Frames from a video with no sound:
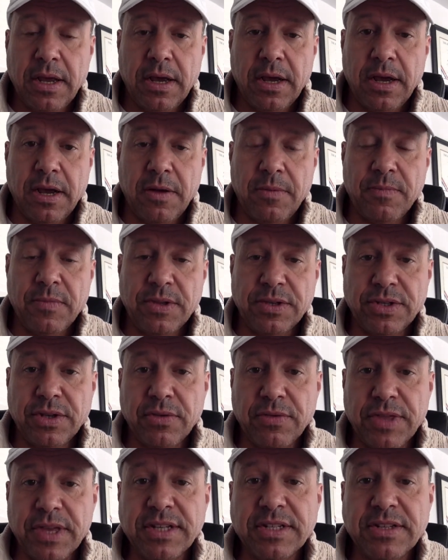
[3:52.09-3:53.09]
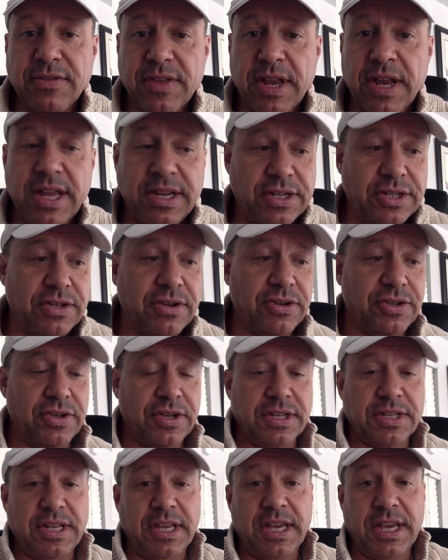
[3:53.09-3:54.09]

Um, so things of that nature. So as you can see,